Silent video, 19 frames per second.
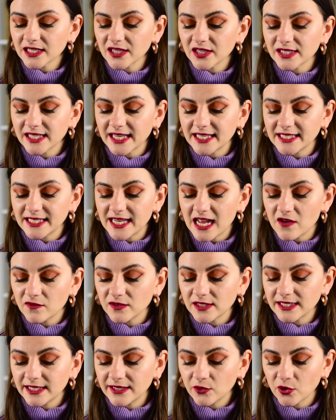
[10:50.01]
because I did have a
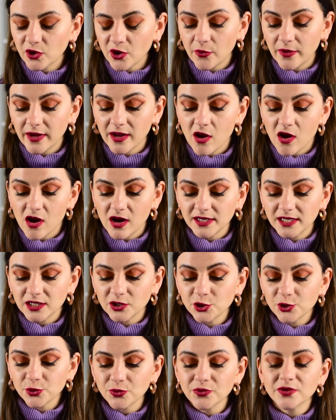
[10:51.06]
sale going on
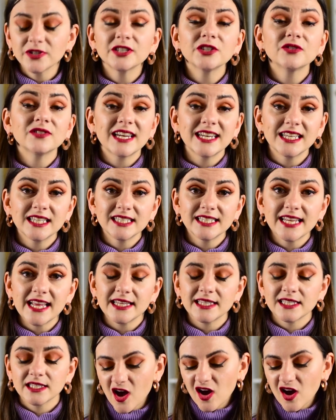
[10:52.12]
to the United States.